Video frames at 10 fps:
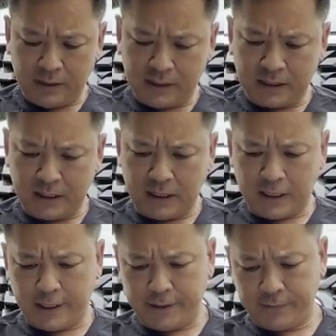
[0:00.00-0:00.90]
Let's see.
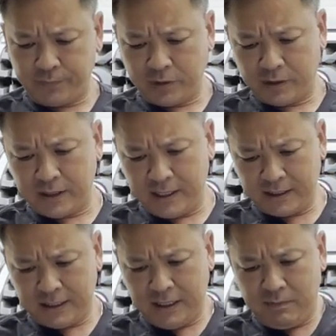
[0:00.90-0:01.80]

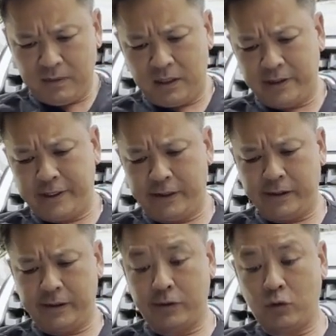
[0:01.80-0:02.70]
Next email
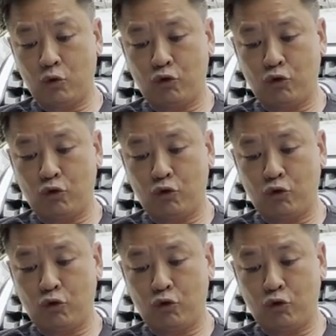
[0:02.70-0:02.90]
here.